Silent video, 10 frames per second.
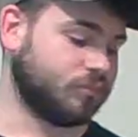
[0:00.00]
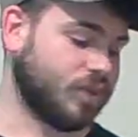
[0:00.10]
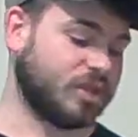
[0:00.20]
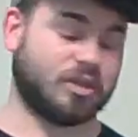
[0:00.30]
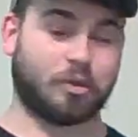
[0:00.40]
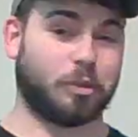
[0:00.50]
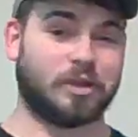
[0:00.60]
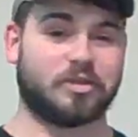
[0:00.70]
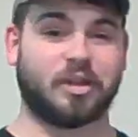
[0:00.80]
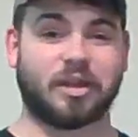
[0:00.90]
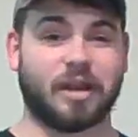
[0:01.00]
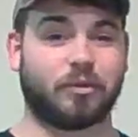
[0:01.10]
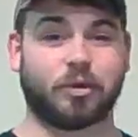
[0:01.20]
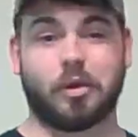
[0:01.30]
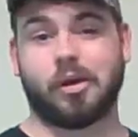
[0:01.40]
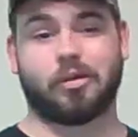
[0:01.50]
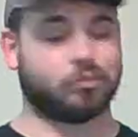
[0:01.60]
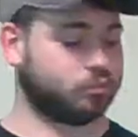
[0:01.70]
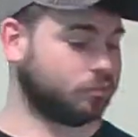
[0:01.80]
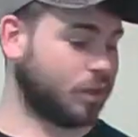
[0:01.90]
Is it the best thing ever?
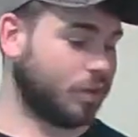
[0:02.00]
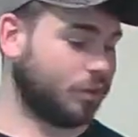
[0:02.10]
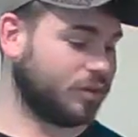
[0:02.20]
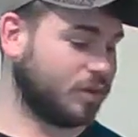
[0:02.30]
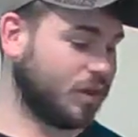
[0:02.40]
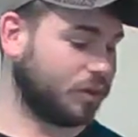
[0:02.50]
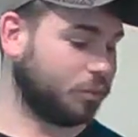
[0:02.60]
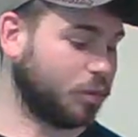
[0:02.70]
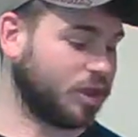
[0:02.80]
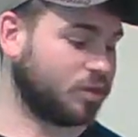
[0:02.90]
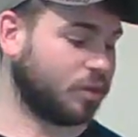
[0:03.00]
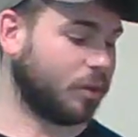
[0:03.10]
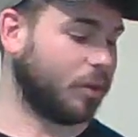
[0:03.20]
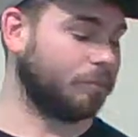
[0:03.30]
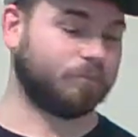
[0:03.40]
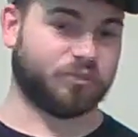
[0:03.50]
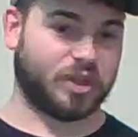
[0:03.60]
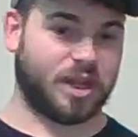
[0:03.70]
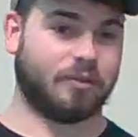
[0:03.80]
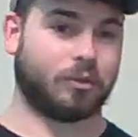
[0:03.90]
No, it's not the best trigger
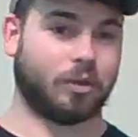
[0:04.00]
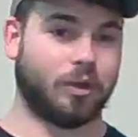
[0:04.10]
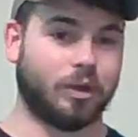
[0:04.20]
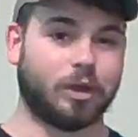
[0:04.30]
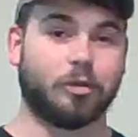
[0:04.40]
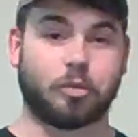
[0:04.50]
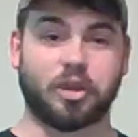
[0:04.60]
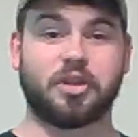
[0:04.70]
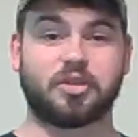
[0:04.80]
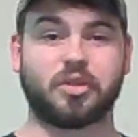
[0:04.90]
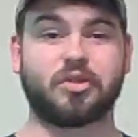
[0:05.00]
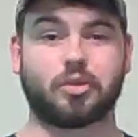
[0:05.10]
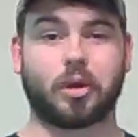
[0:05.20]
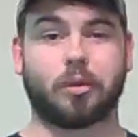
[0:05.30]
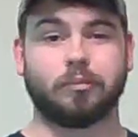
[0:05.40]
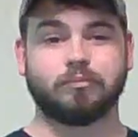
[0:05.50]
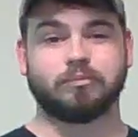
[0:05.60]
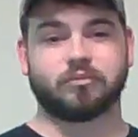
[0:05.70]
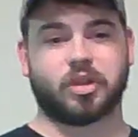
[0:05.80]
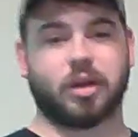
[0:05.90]
ever, but it is a good trigger.
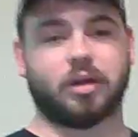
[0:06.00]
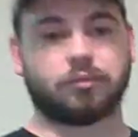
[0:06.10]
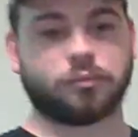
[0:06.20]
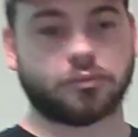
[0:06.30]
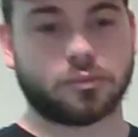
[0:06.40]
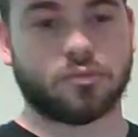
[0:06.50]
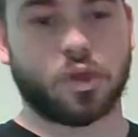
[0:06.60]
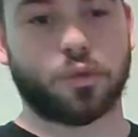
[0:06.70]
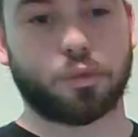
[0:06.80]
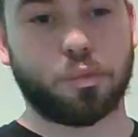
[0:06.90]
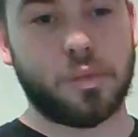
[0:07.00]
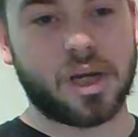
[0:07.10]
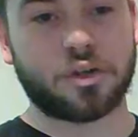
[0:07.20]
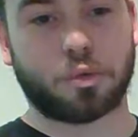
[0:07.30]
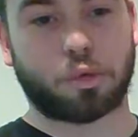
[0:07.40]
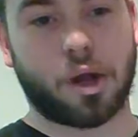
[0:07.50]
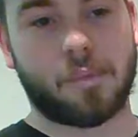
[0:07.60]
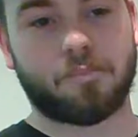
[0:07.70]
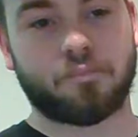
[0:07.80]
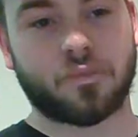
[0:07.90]
The only major
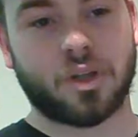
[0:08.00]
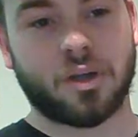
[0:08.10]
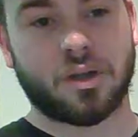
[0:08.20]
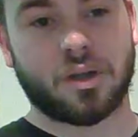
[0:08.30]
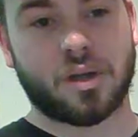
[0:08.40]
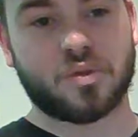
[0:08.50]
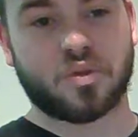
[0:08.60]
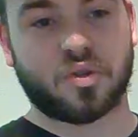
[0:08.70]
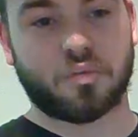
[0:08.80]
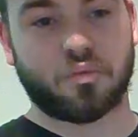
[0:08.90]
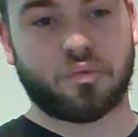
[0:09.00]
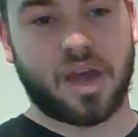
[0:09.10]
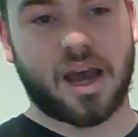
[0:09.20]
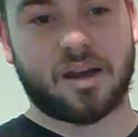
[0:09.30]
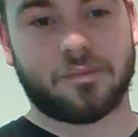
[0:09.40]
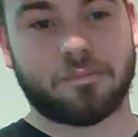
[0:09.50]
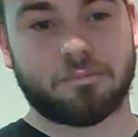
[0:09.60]
problem is that